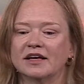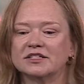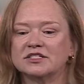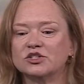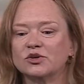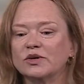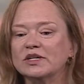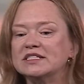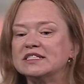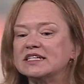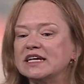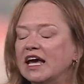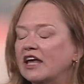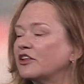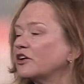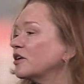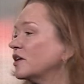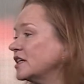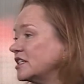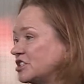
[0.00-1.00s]
So
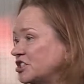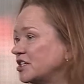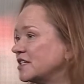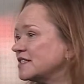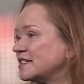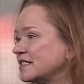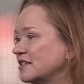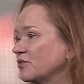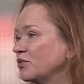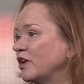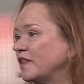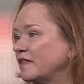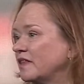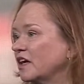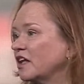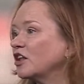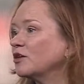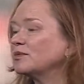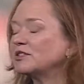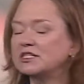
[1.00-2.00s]
together with the
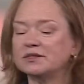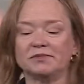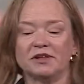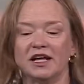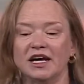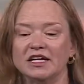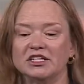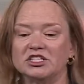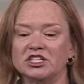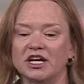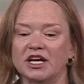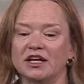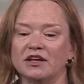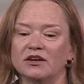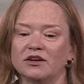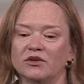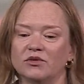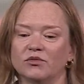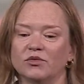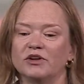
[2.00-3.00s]
global supply
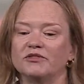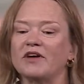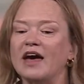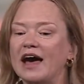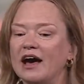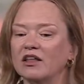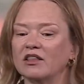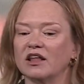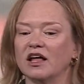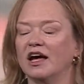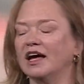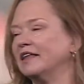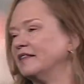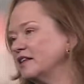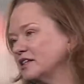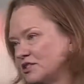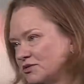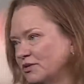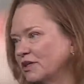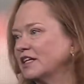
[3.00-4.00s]
chain, we've outlined
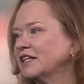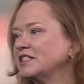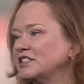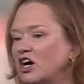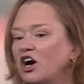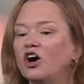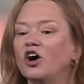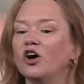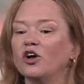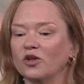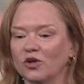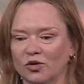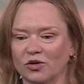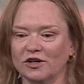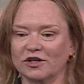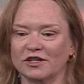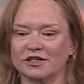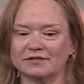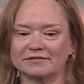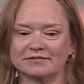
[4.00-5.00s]
this really tall
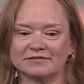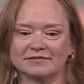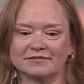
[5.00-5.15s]
order.